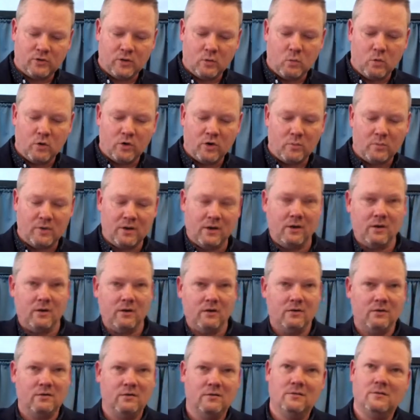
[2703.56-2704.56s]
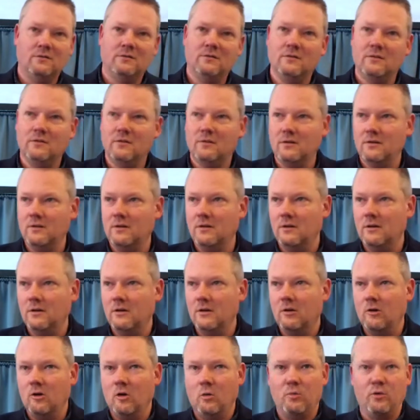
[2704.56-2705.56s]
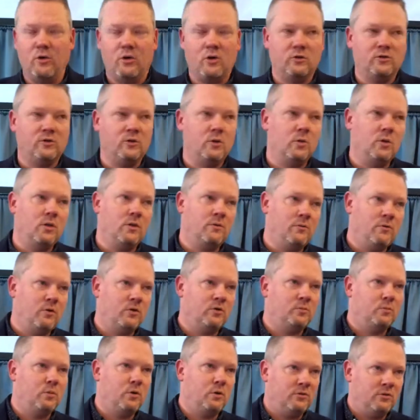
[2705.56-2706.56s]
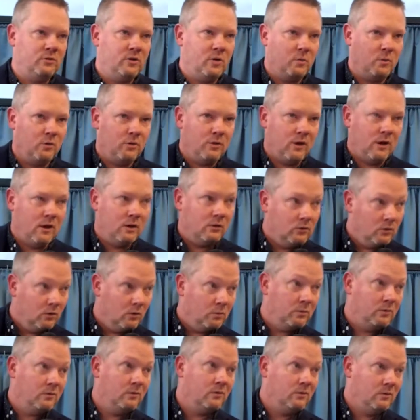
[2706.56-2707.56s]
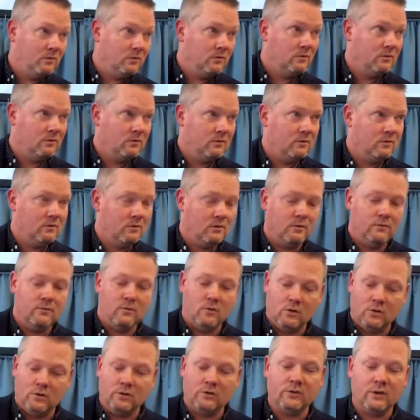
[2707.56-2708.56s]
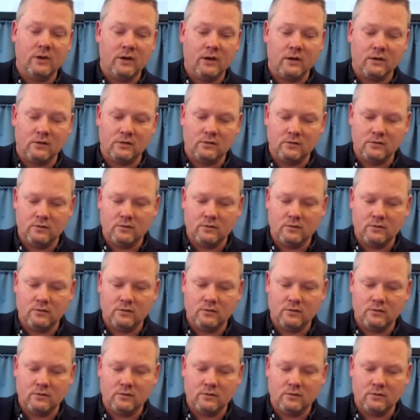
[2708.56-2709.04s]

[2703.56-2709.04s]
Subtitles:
they want to be, or because they're the first person to put their hand up and volunteer.